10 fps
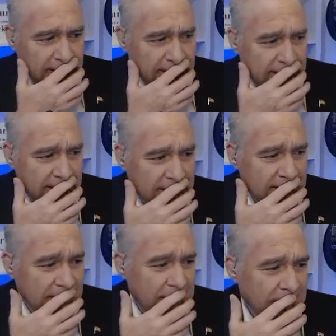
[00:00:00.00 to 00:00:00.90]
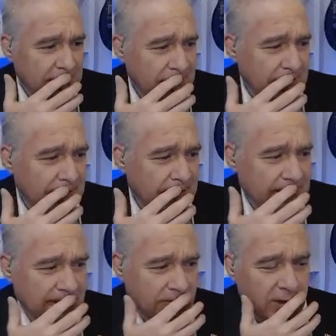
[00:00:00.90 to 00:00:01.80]
think
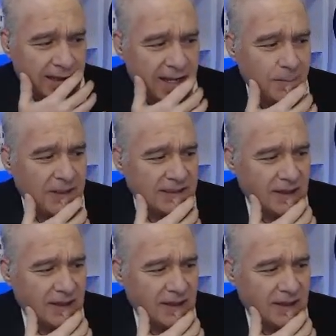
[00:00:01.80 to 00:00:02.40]
it's one of the comments. I